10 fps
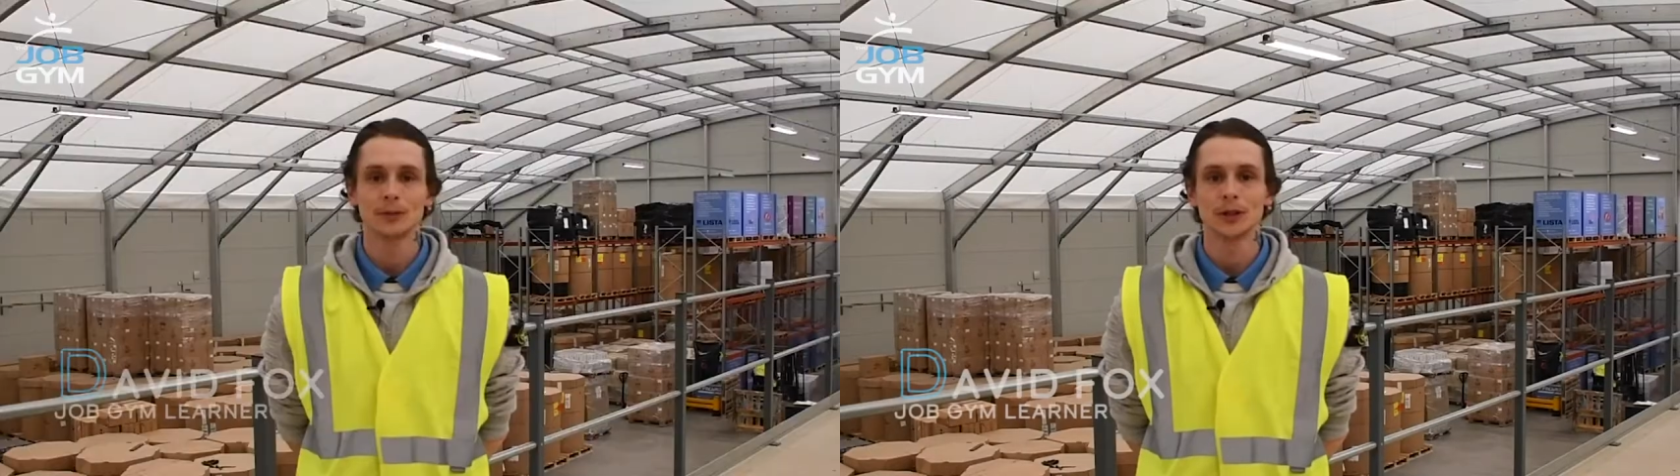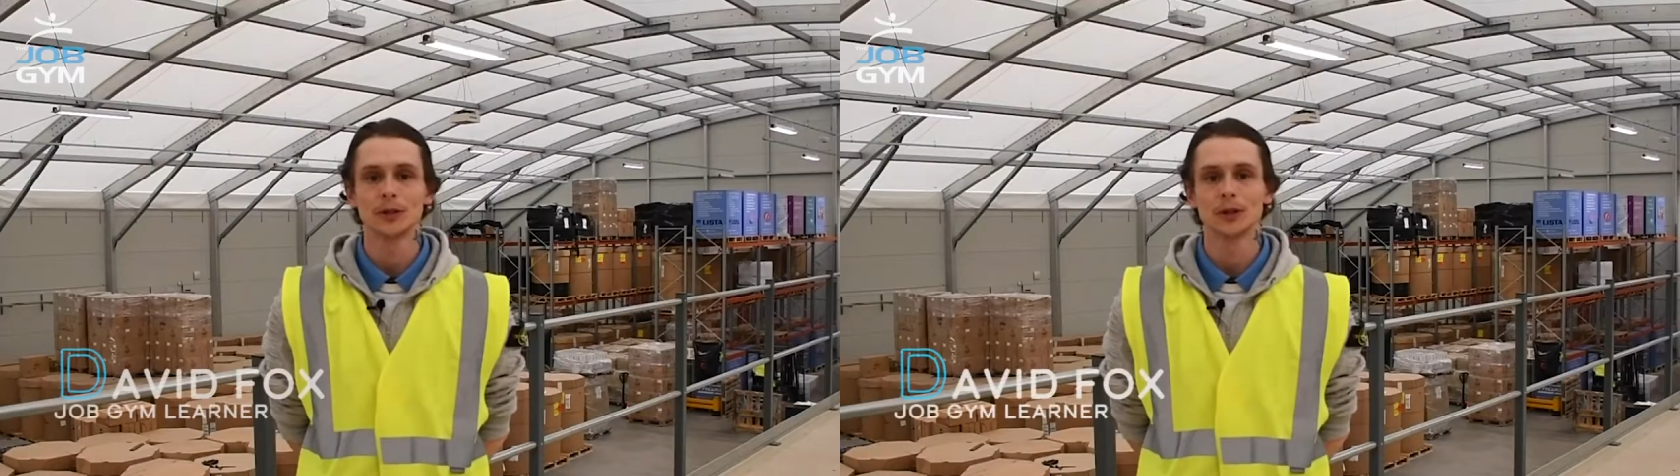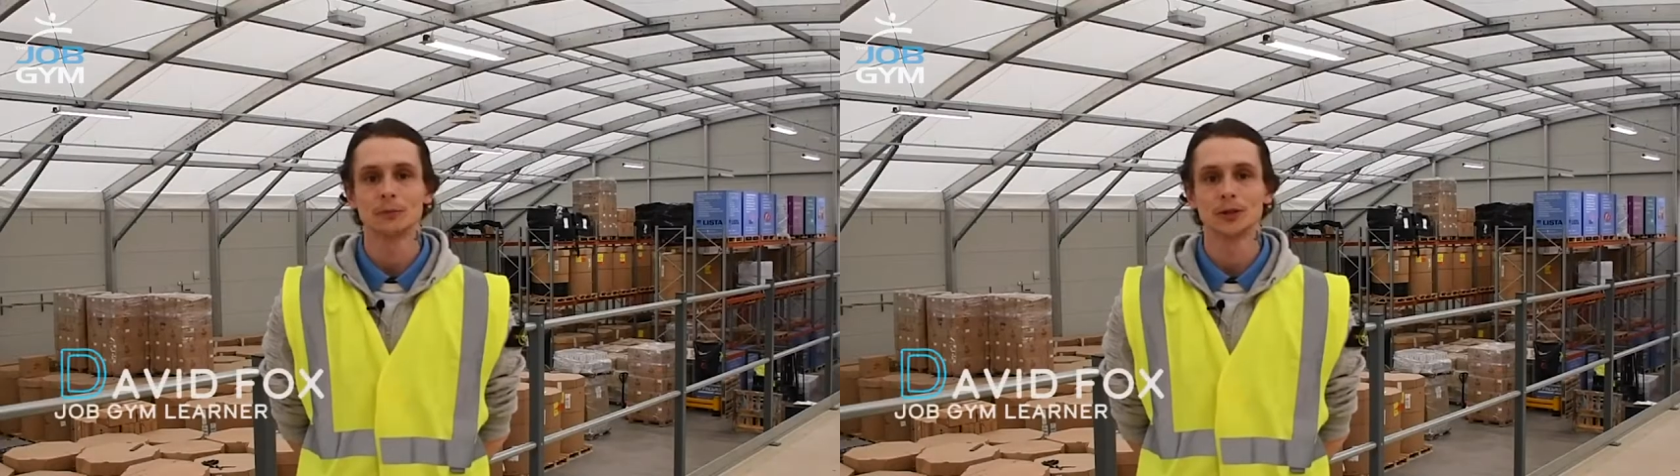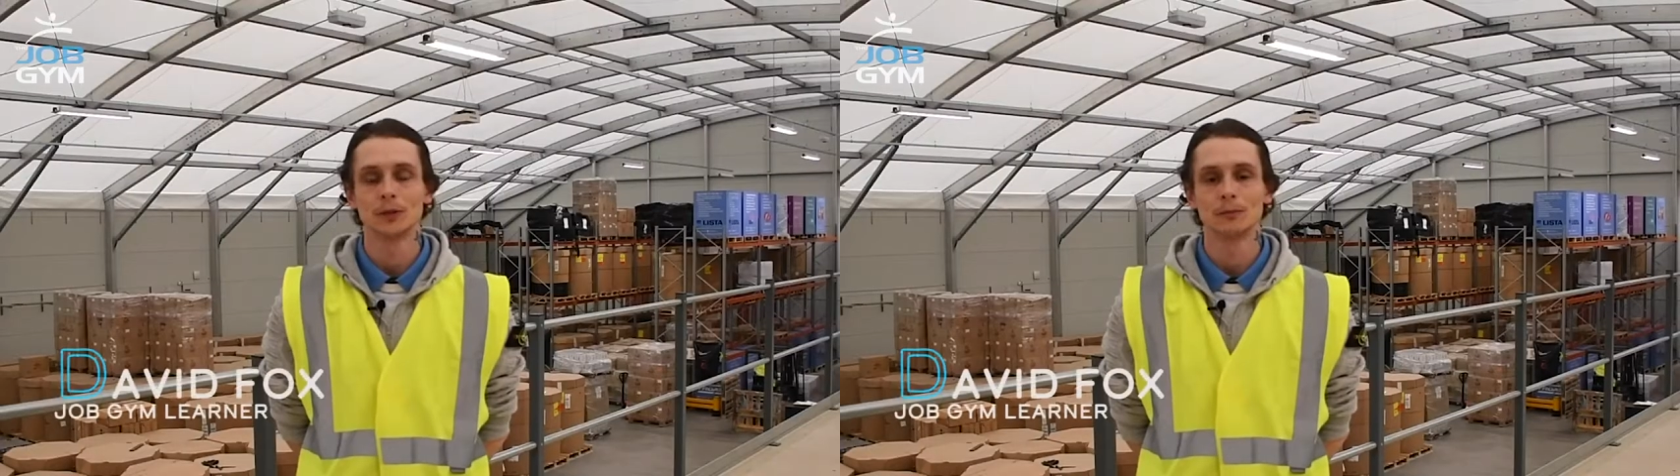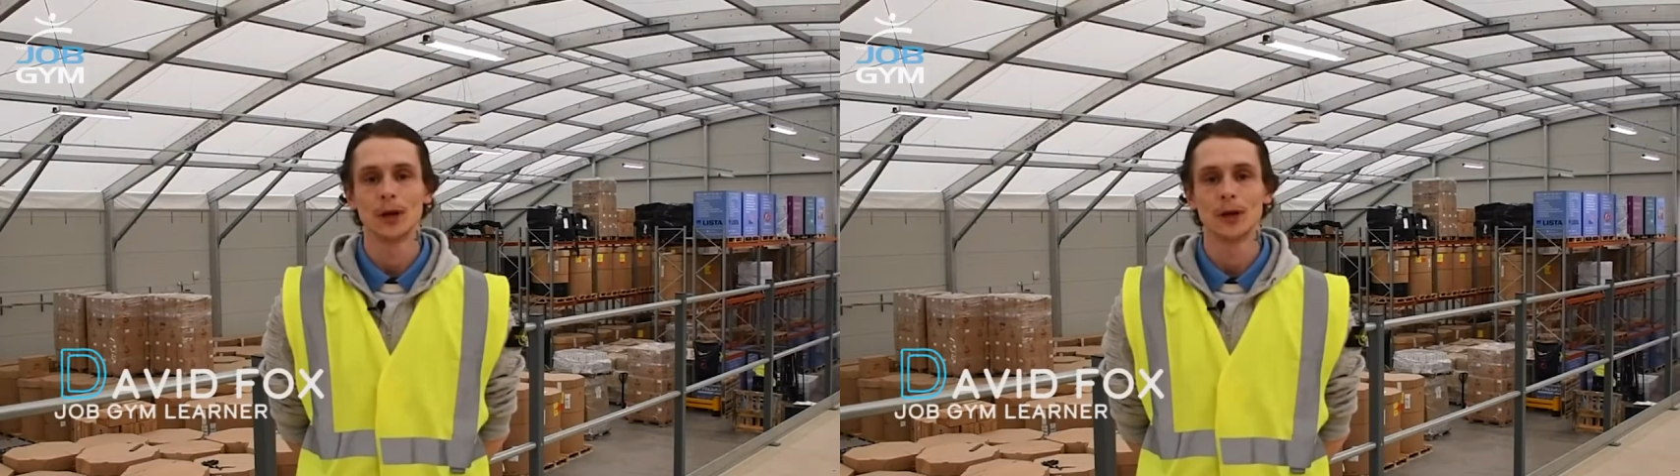came to the Job
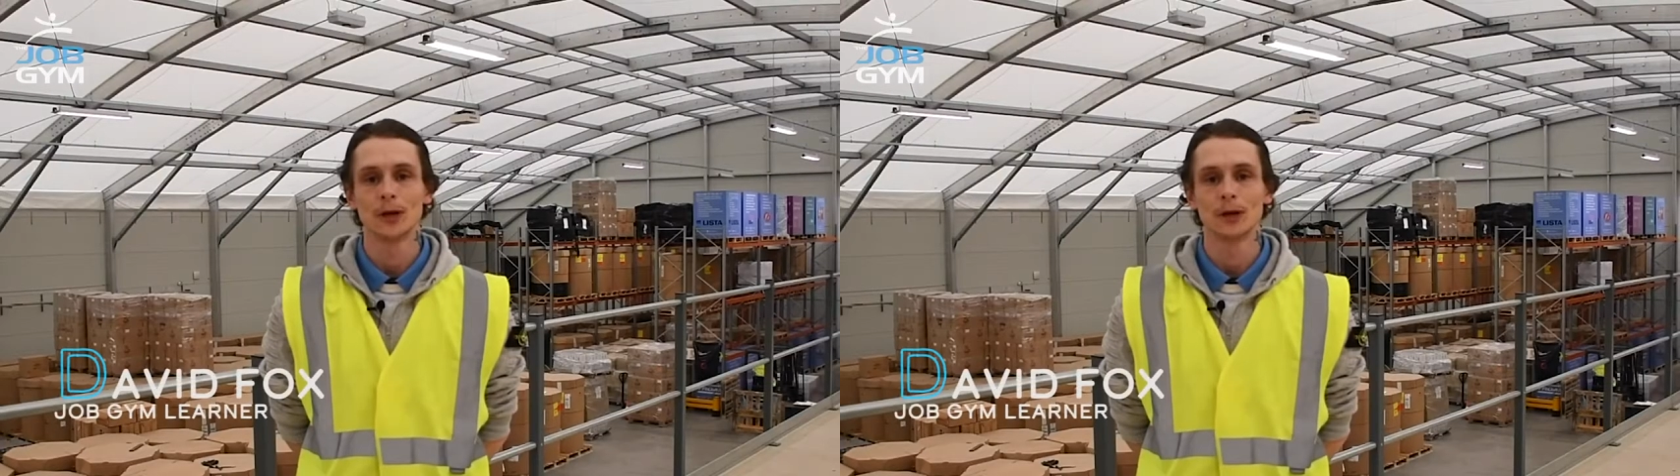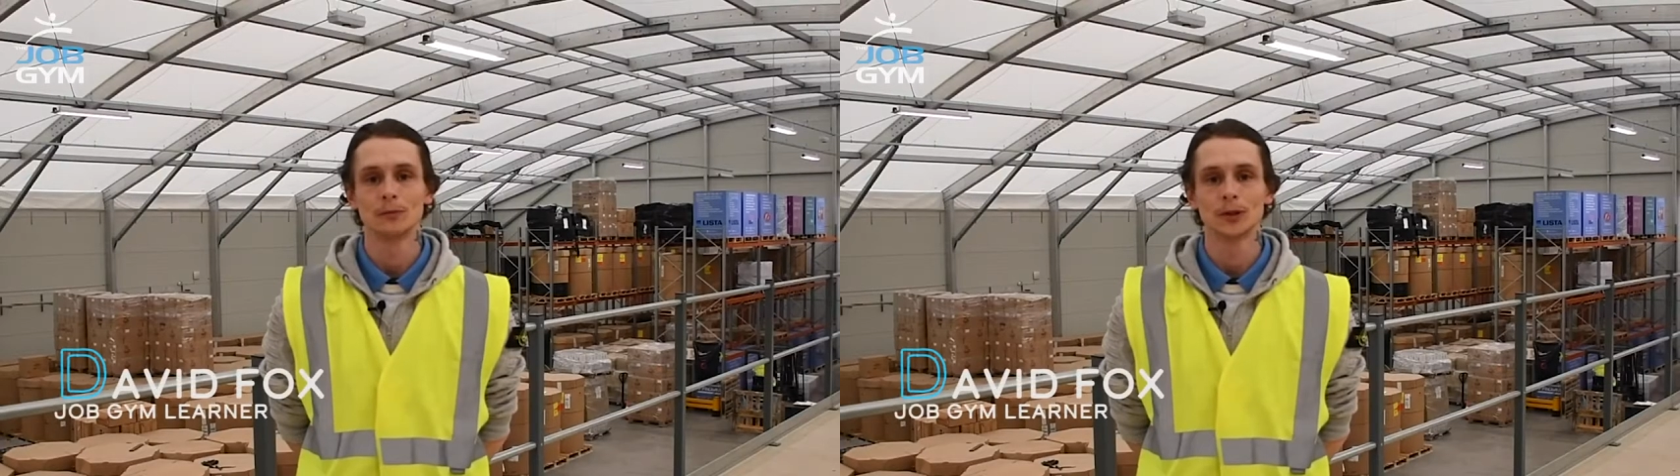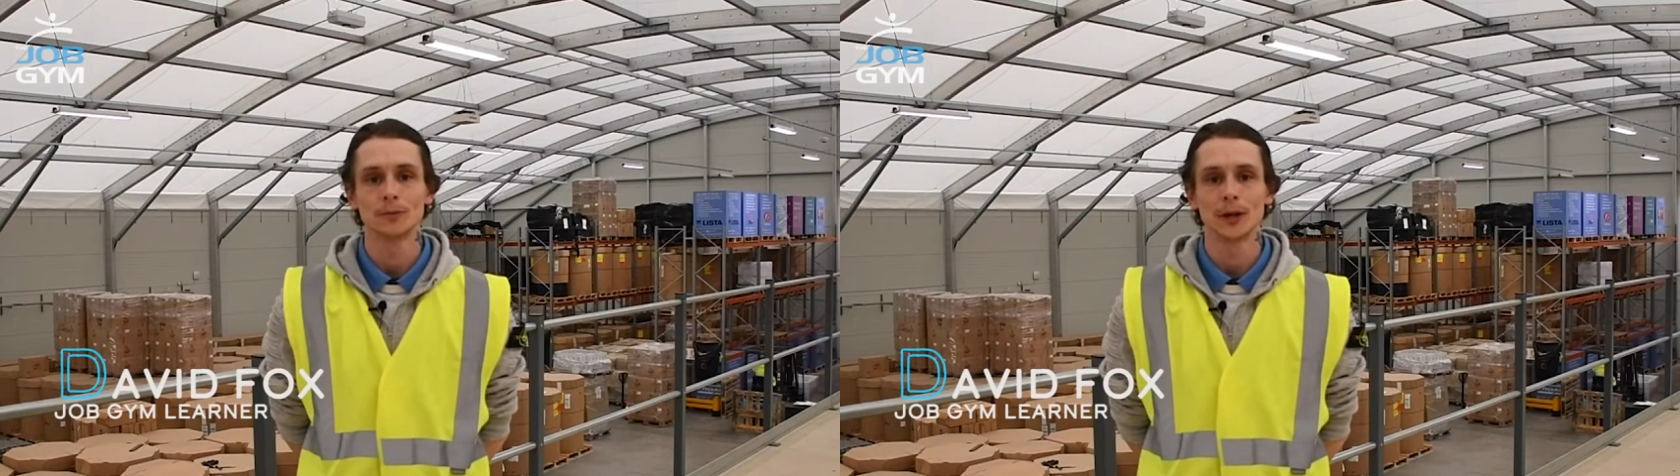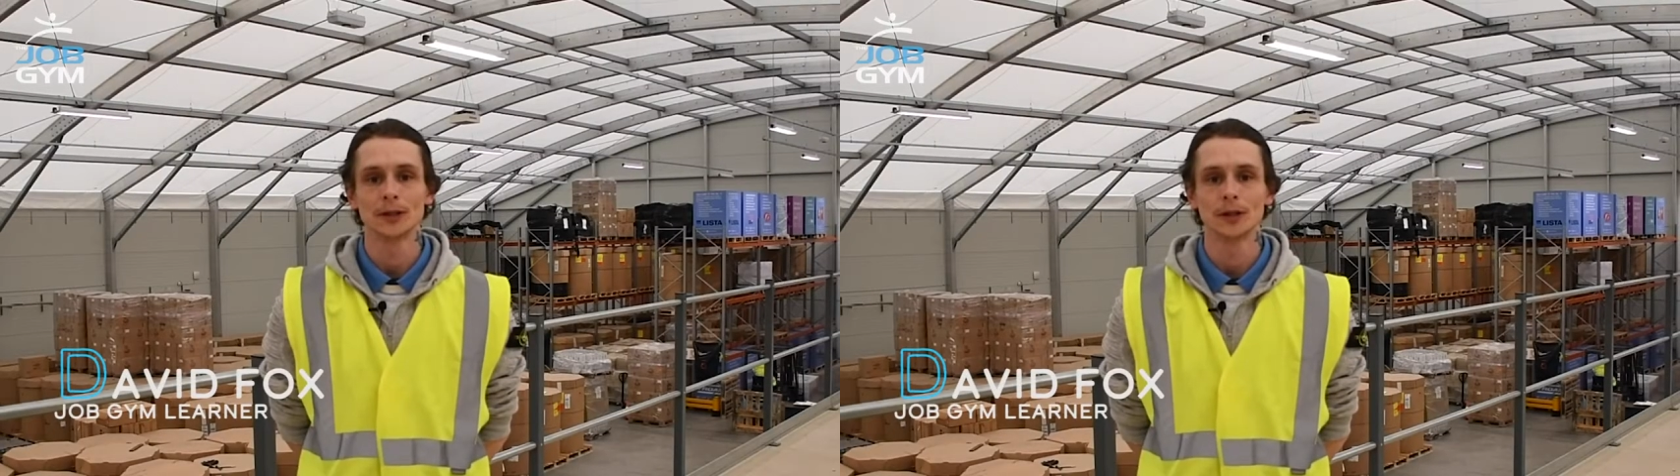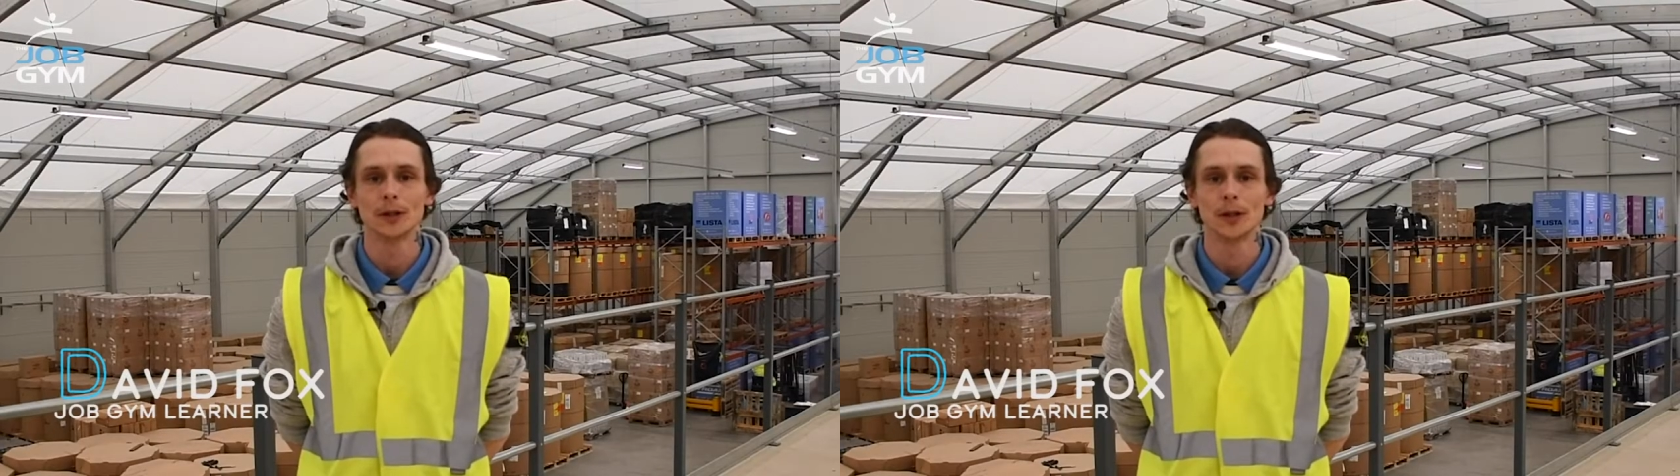Gym to
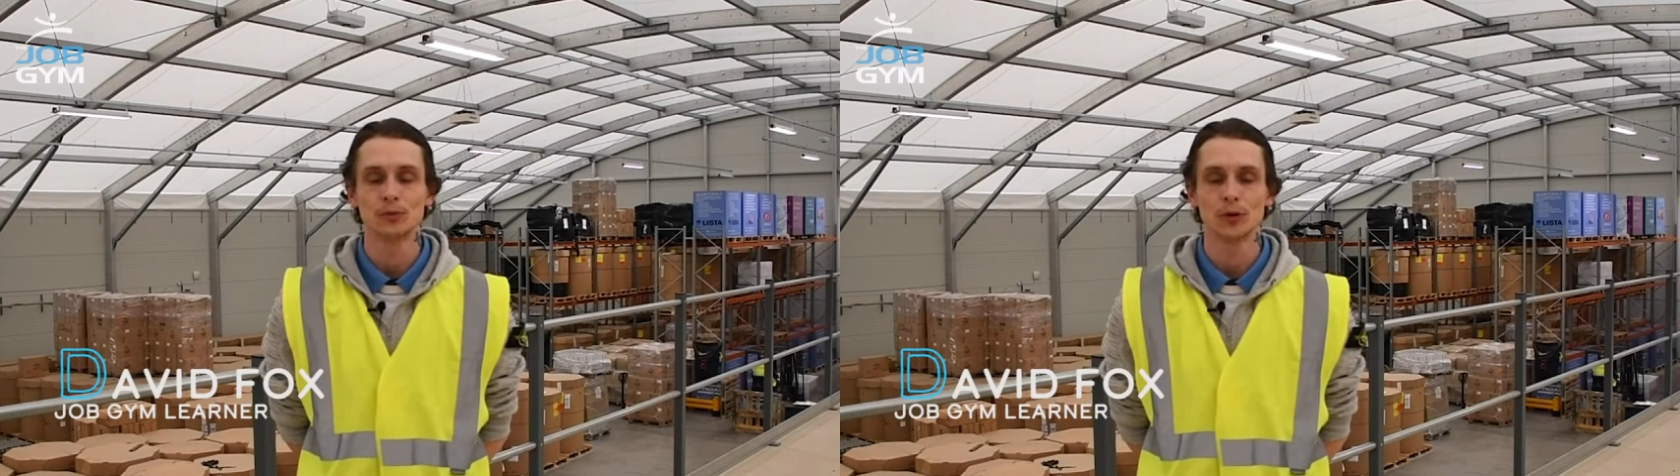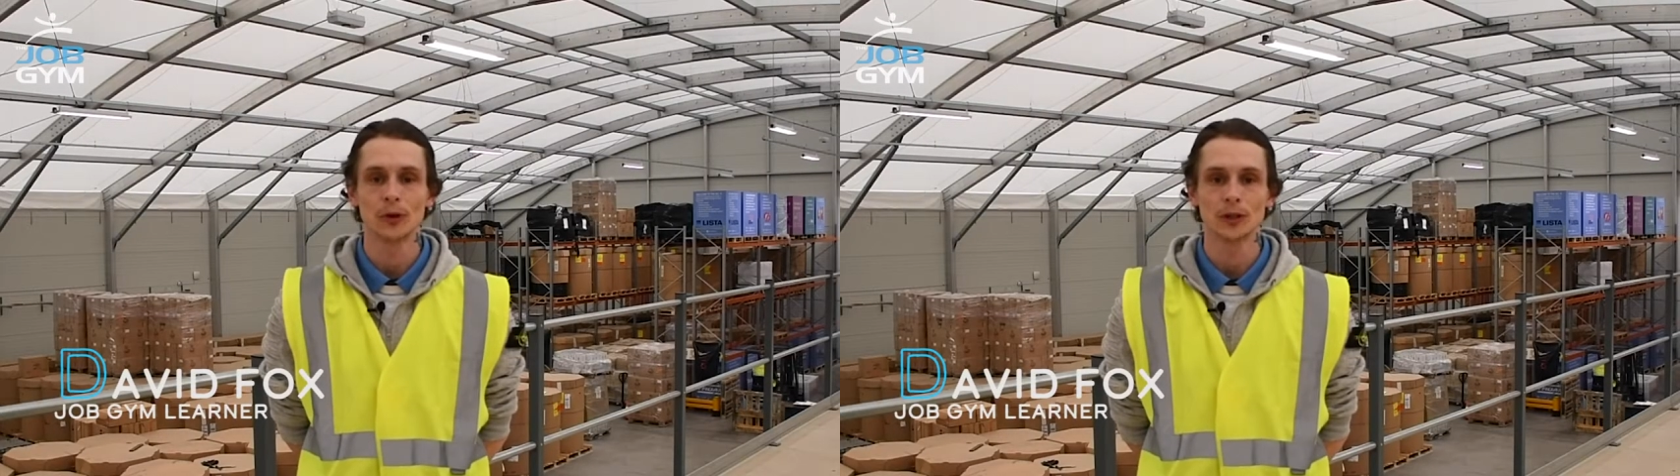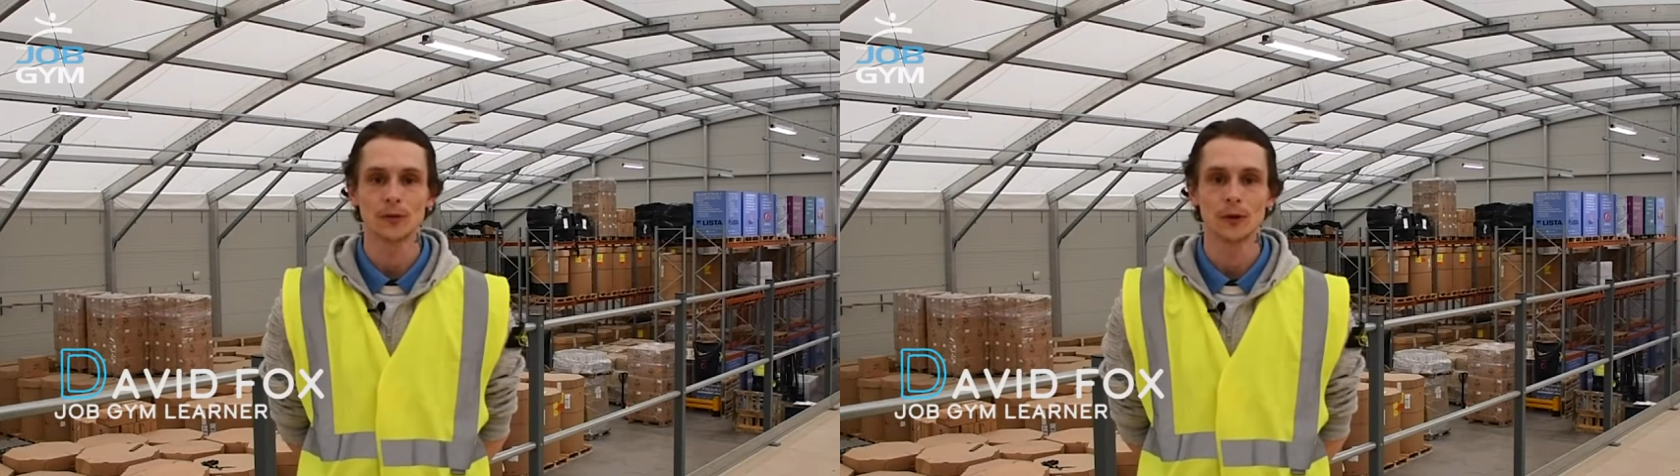basically progress